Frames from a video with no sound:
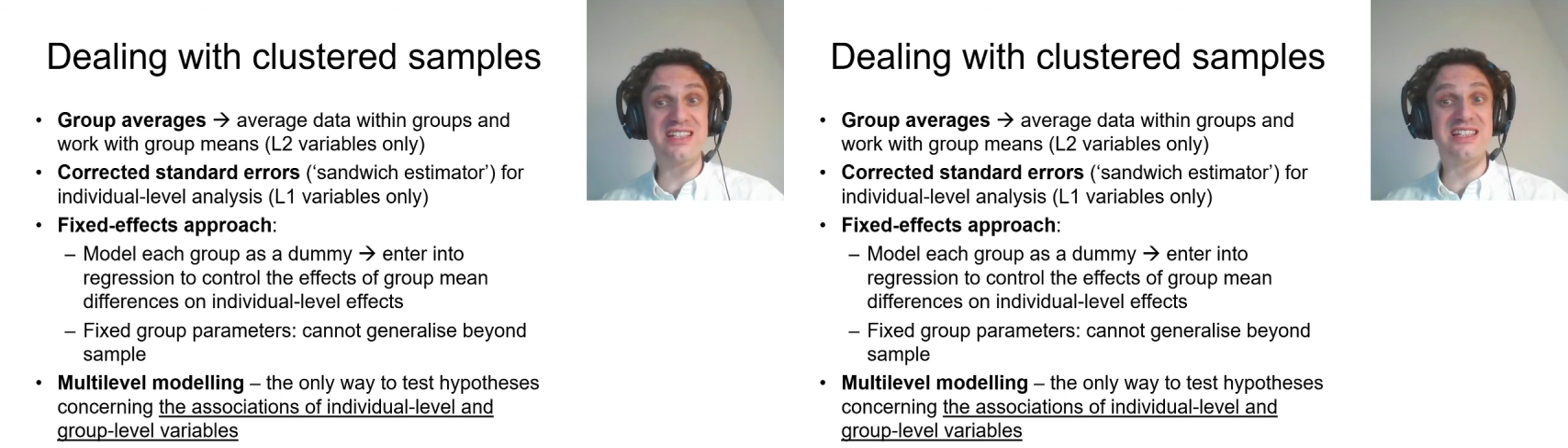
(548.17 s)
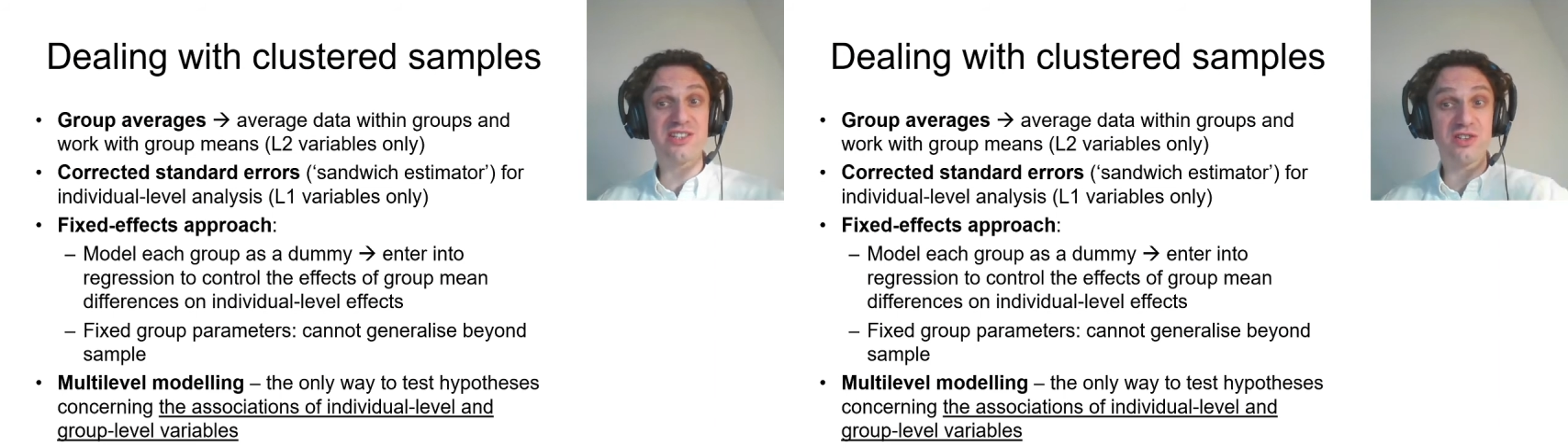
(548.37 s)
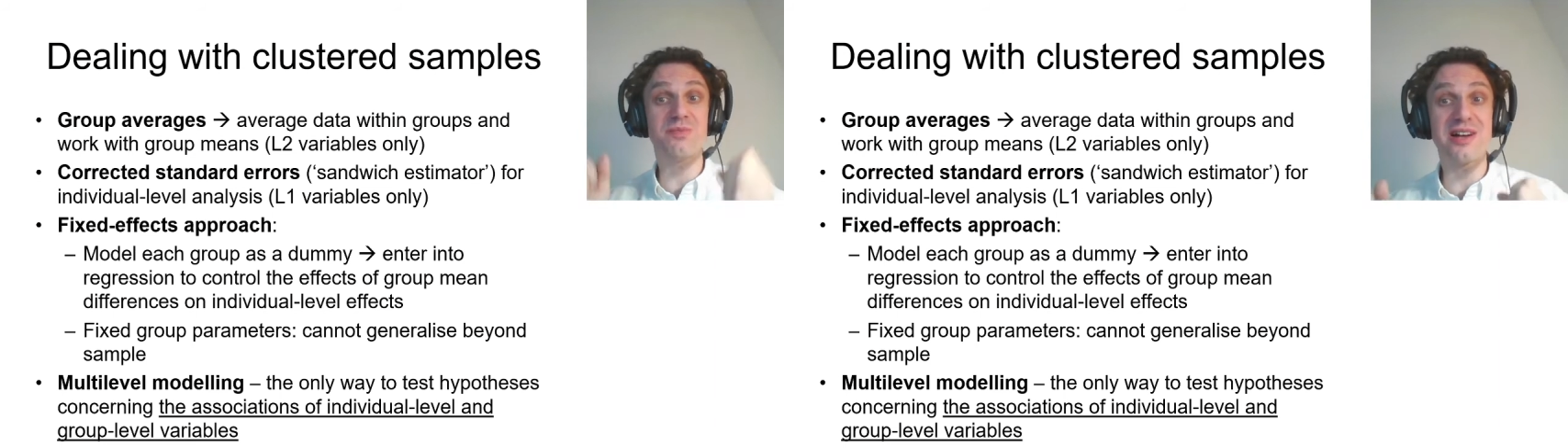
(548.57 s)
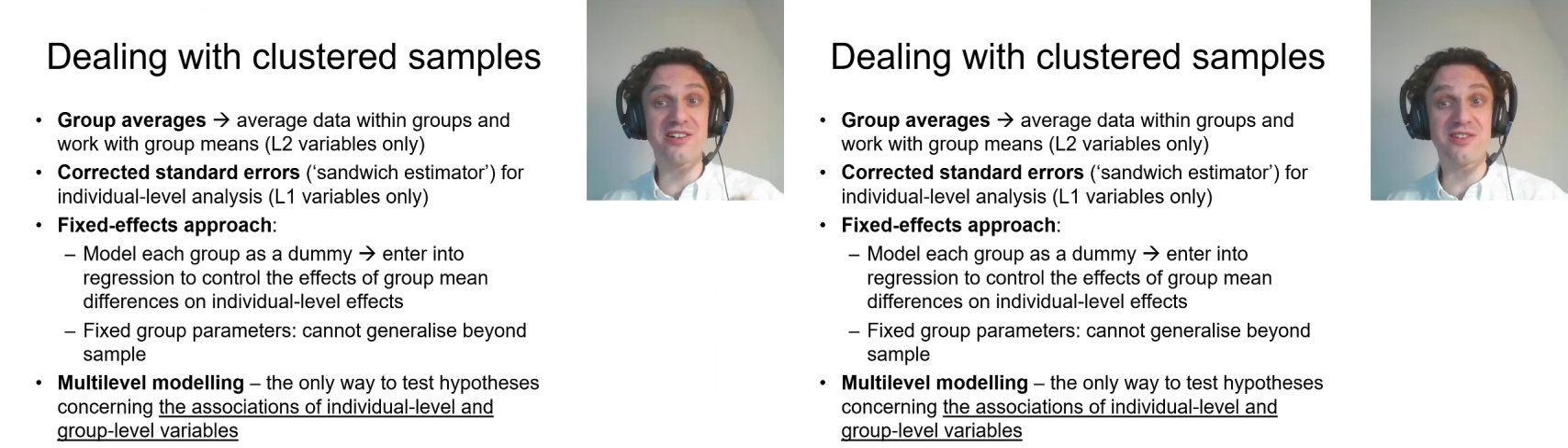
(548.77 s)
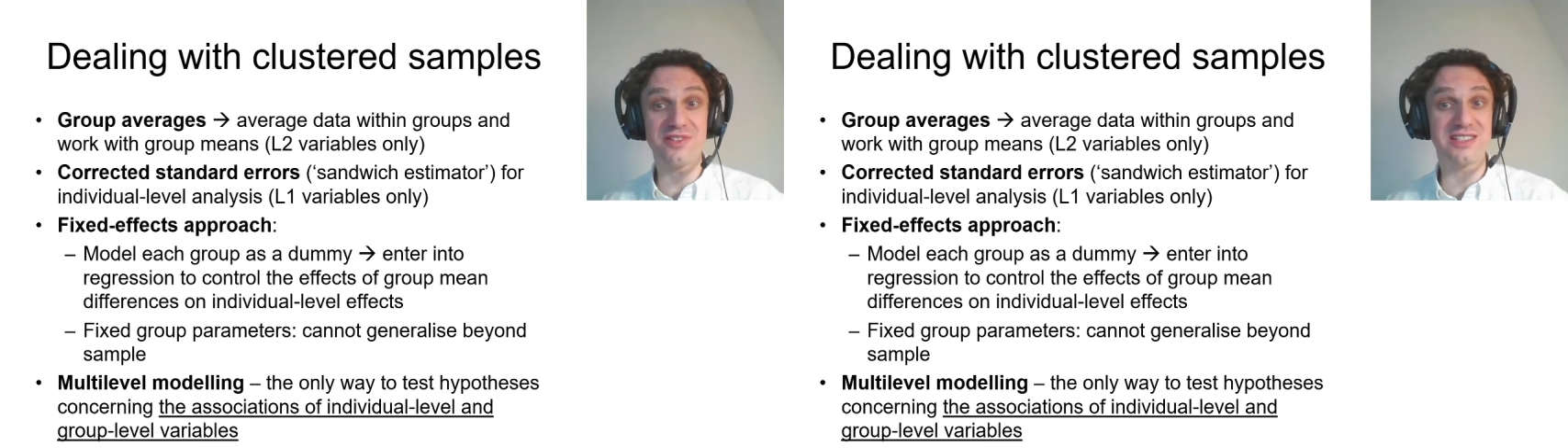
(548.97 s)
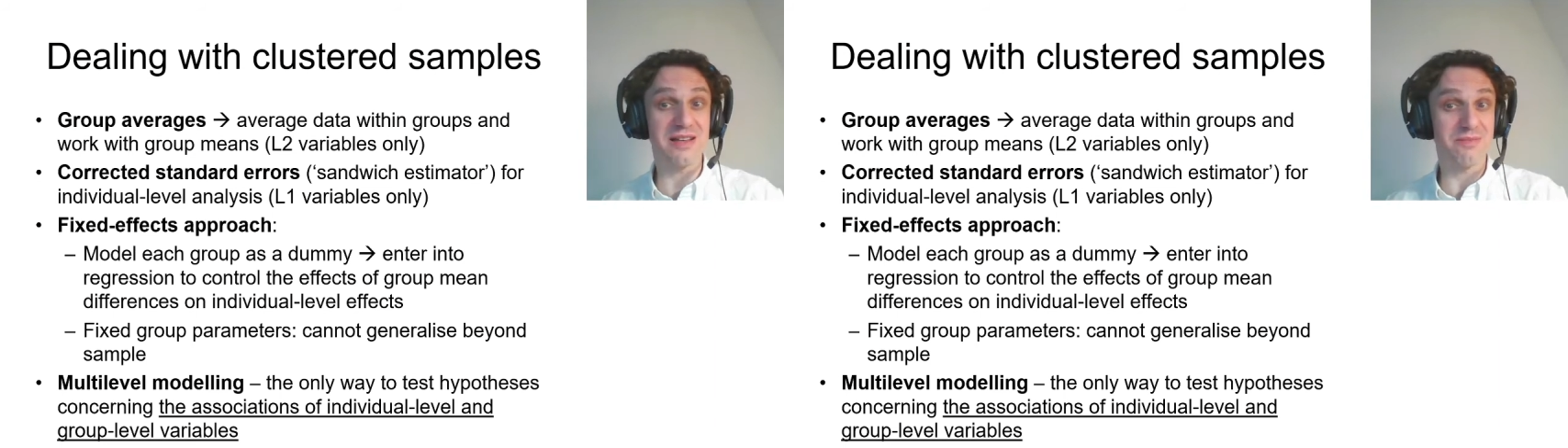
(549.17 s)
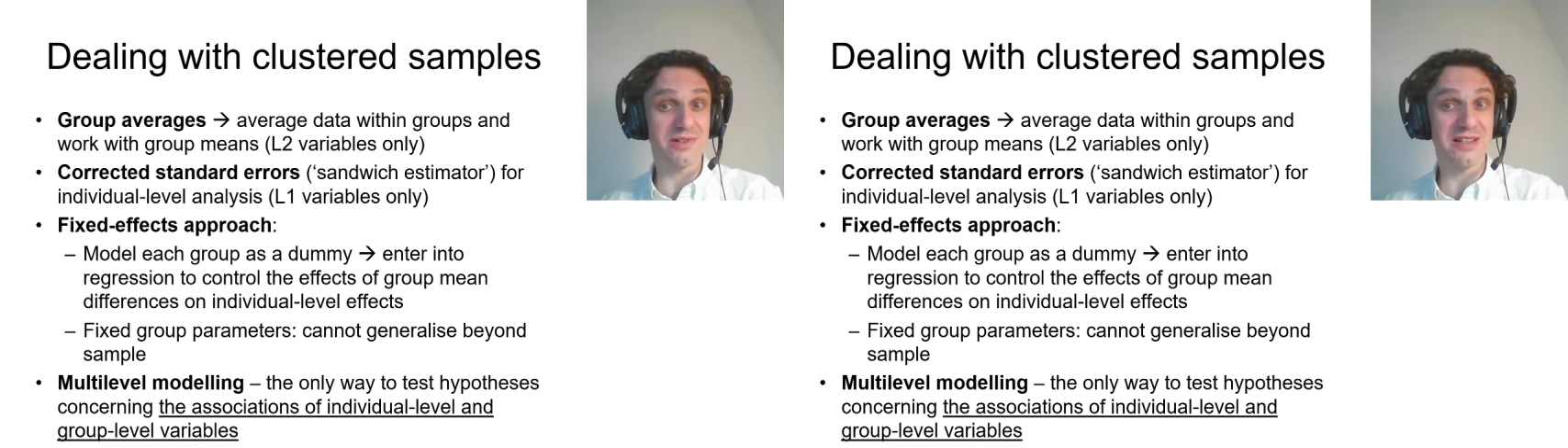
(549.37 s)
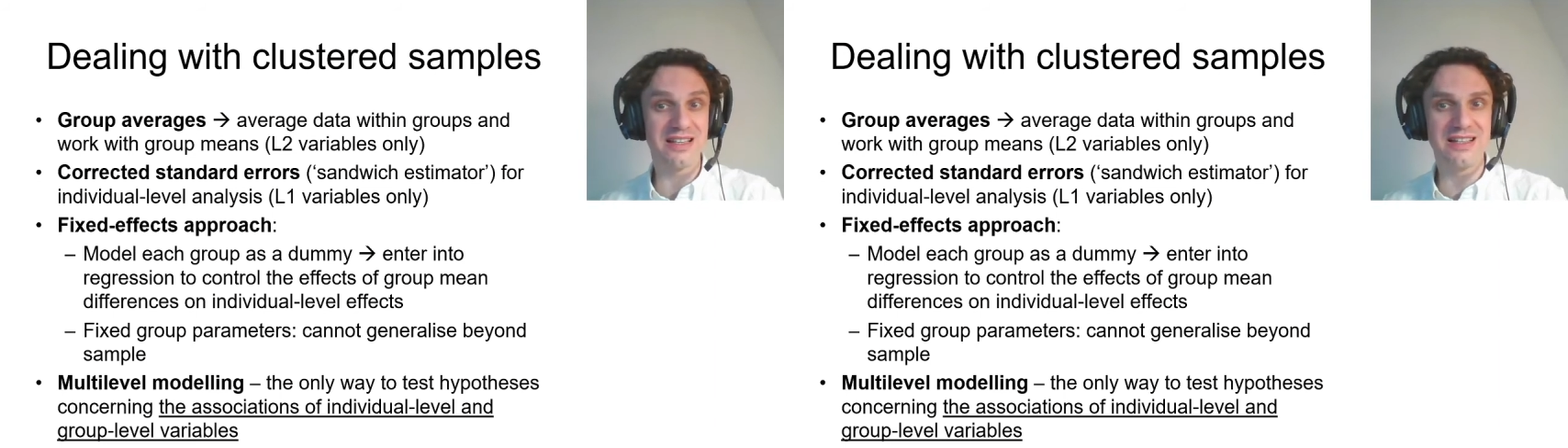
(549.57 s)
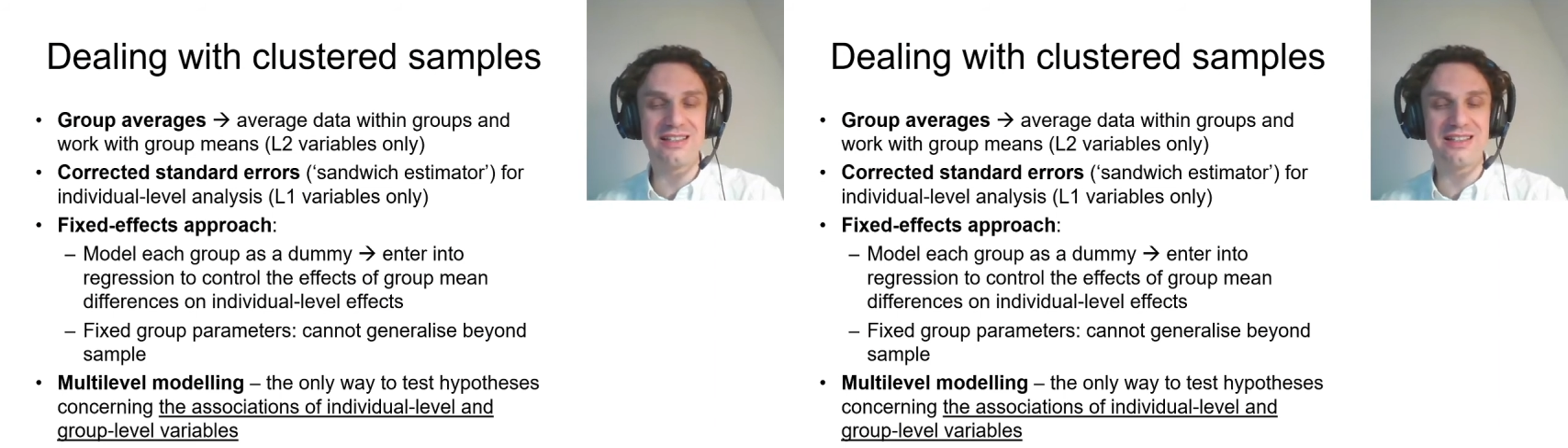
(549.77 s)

that is not part of your sample.